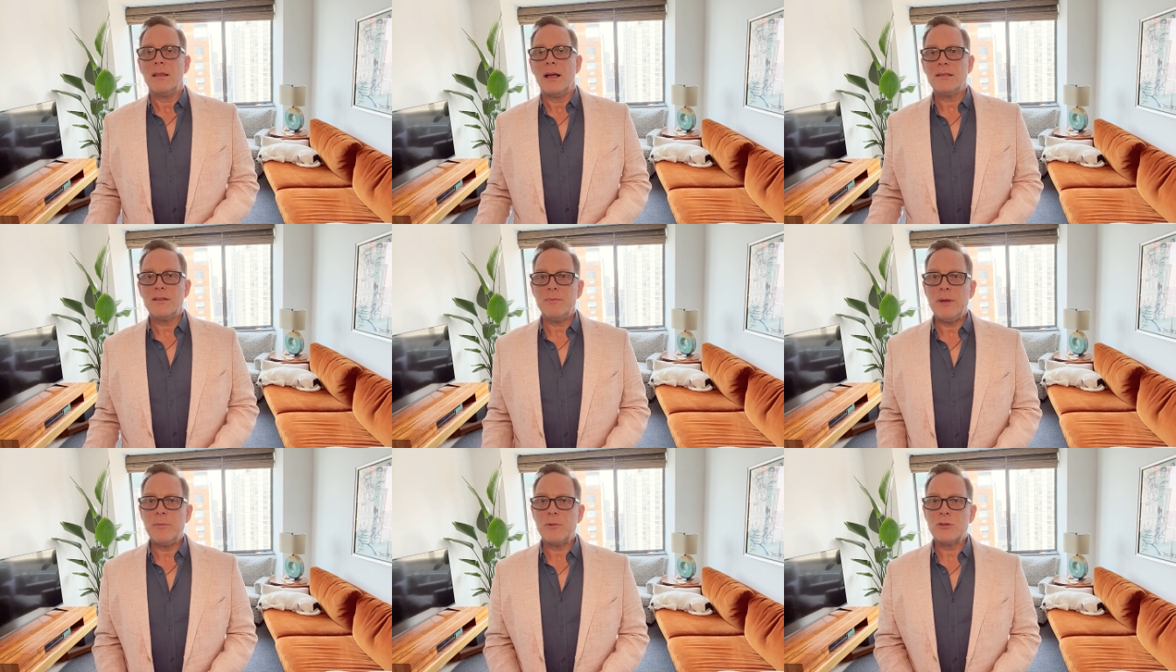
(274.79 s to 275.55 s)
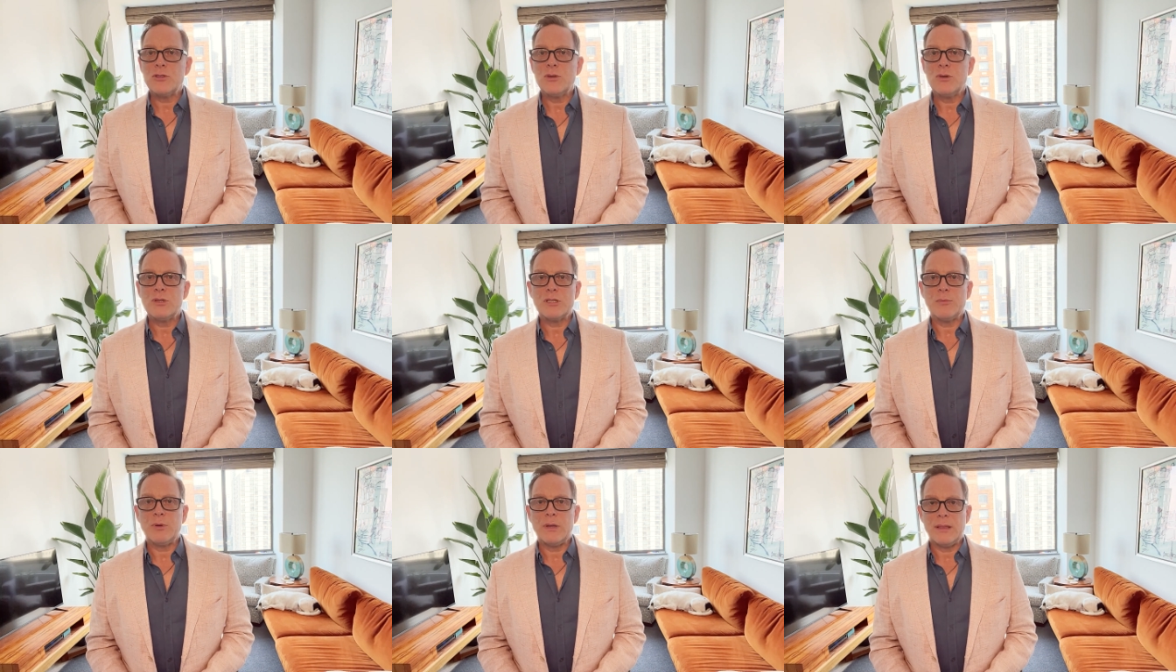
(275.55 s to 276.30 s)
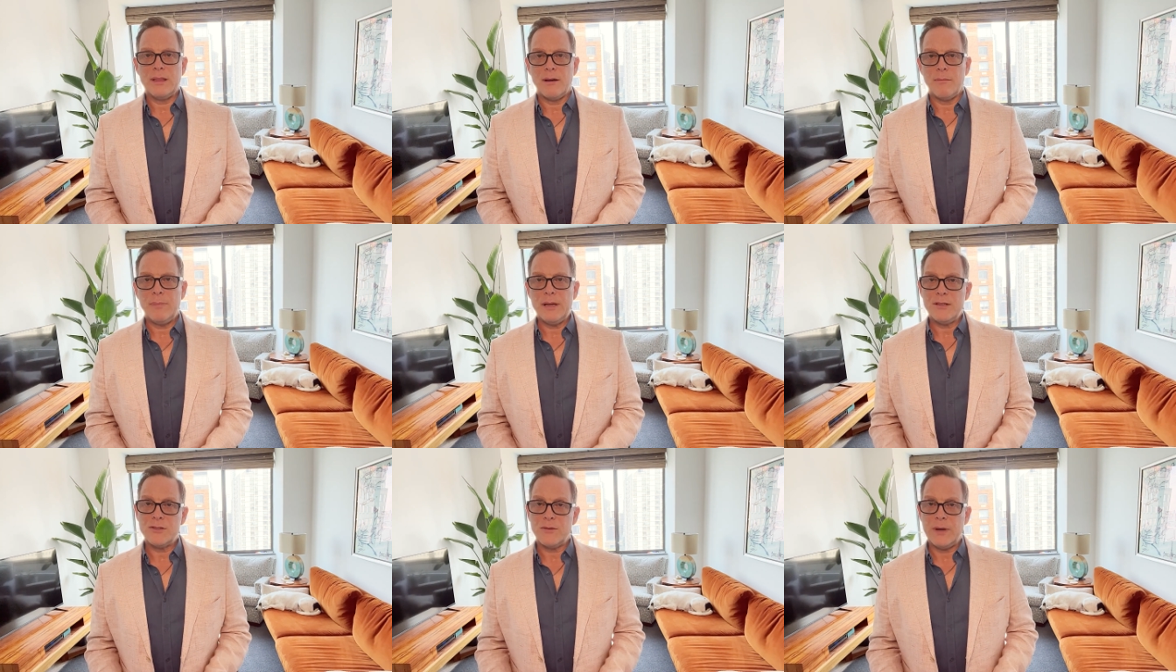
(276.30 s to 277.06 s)
Lots of people choose to put their
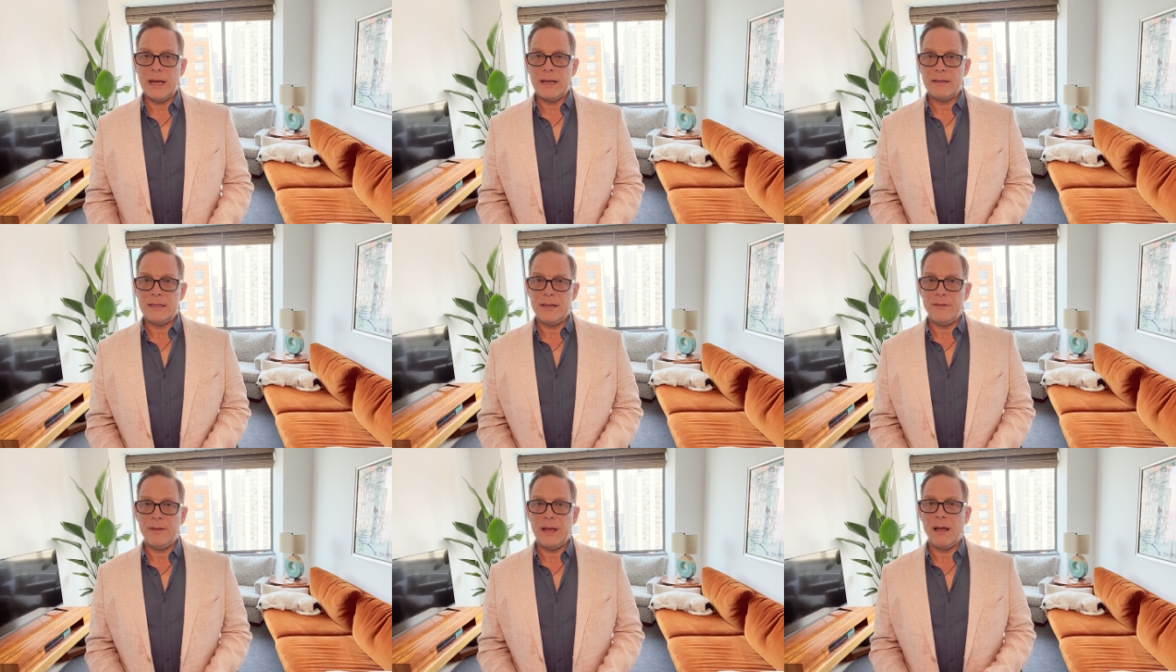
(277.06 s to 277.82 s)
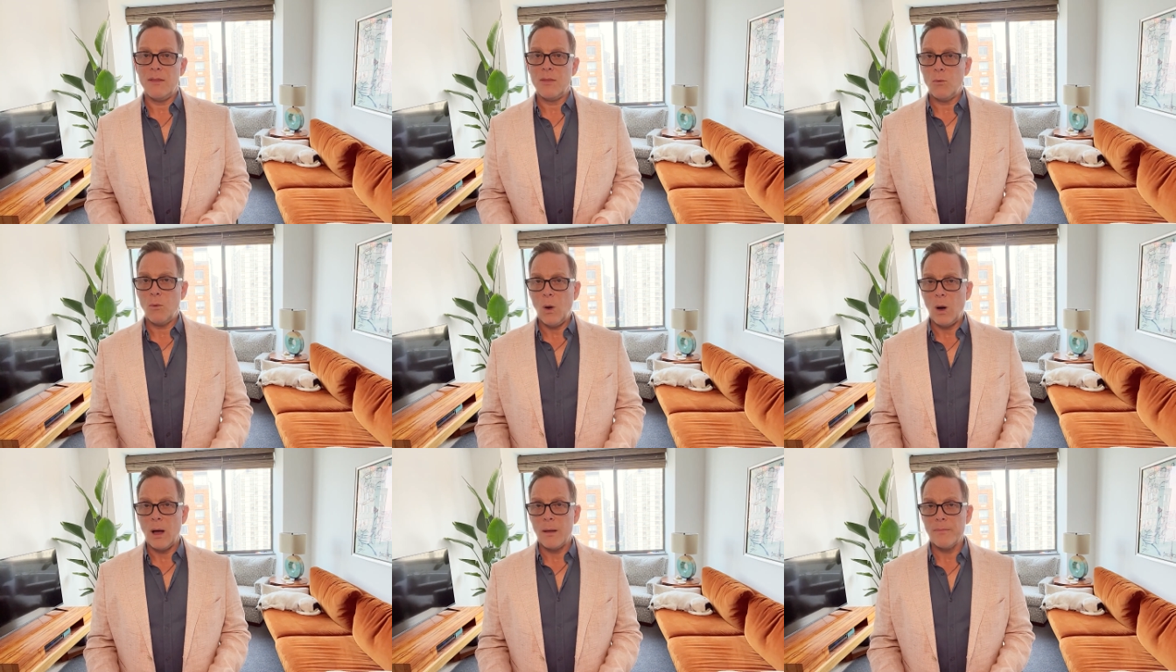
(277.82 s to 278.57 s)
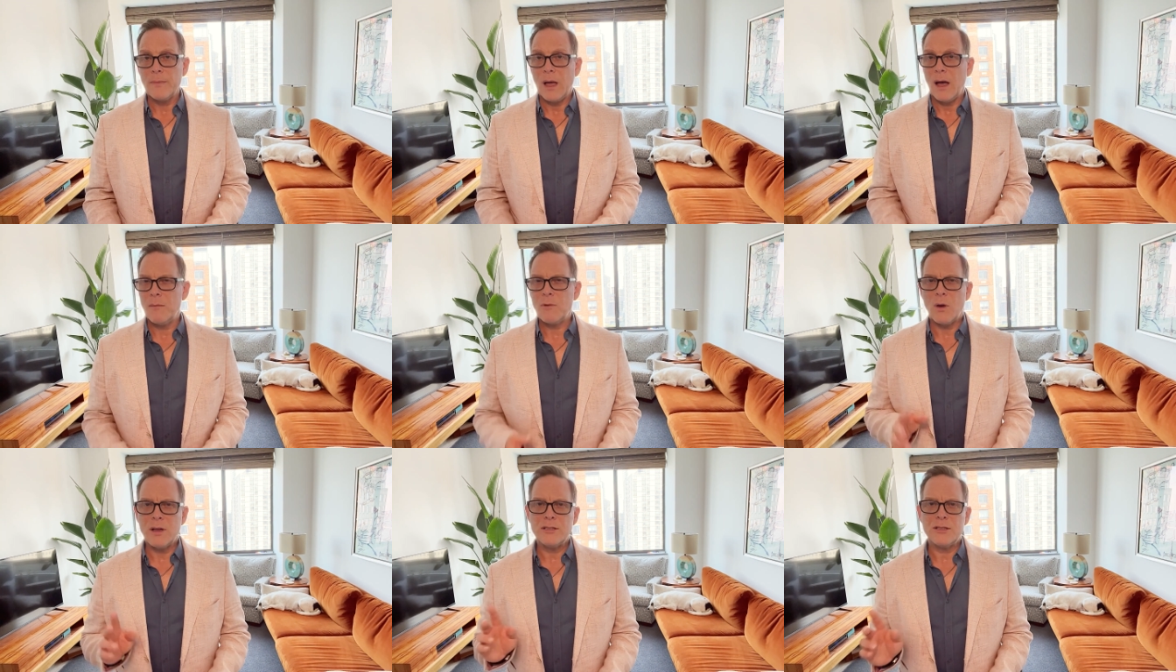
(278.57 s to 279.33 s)
big screen TV on the wall. I'm
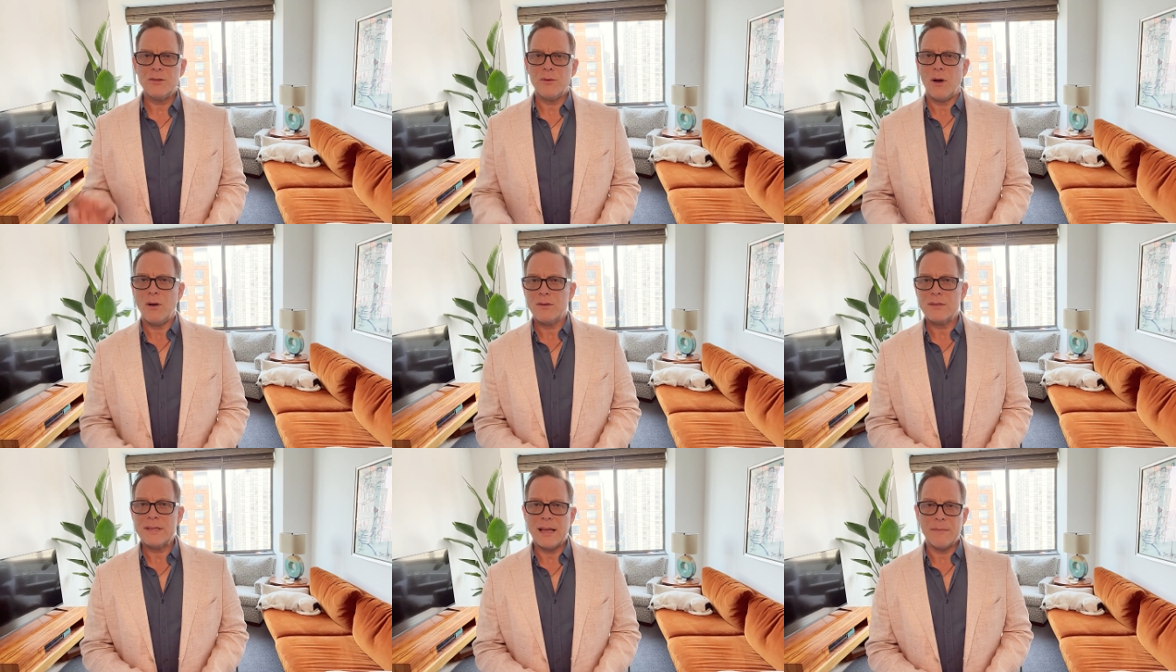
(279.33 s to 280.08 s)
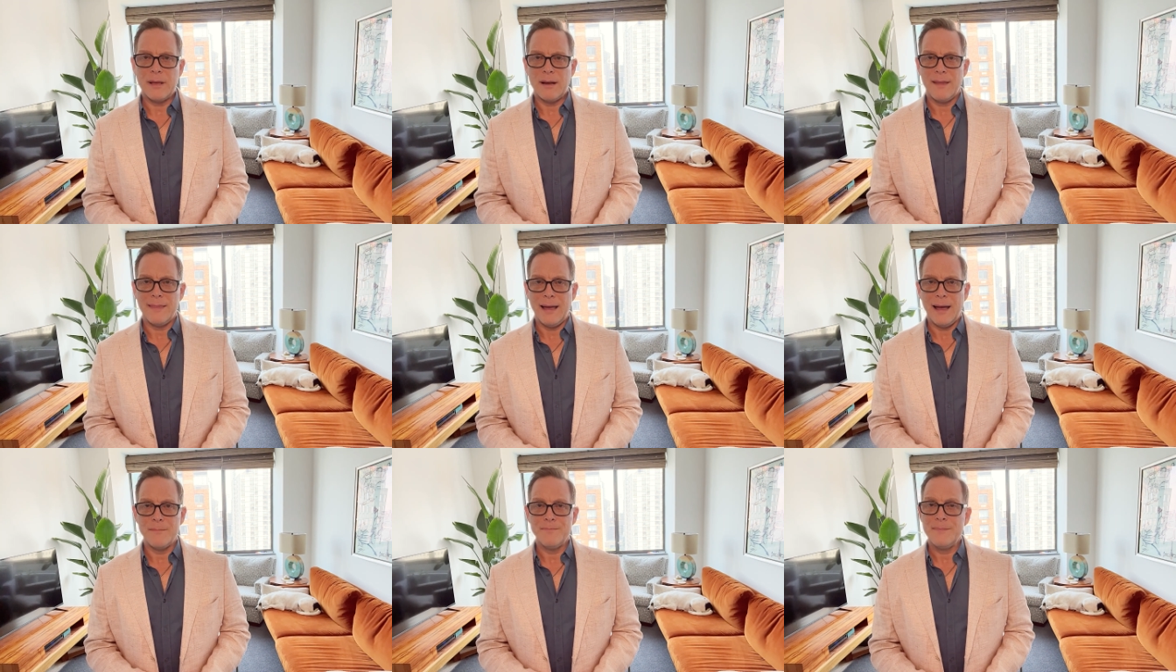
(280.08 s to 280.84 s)
going to do a whole segment on that.